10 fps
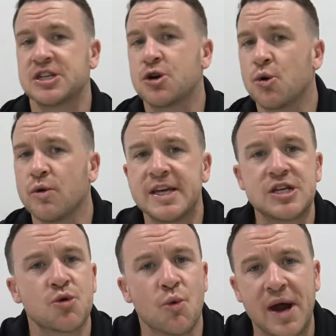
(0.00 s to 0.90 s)
It's got all these
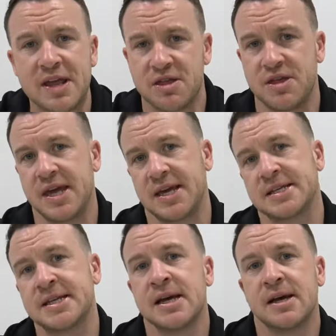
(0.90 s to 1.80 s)
great
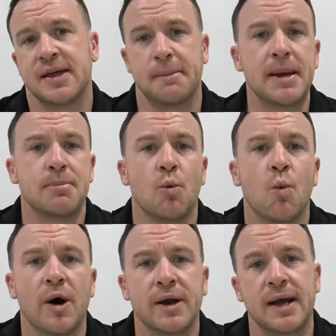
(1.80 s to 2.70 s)
things that people
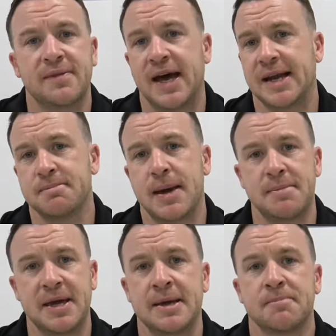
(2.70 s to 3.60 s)
want that
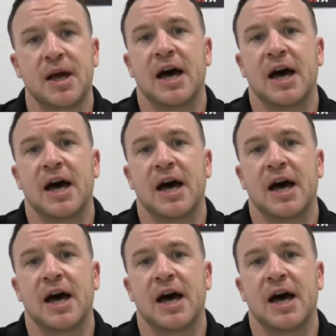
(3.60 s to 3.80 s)
maybe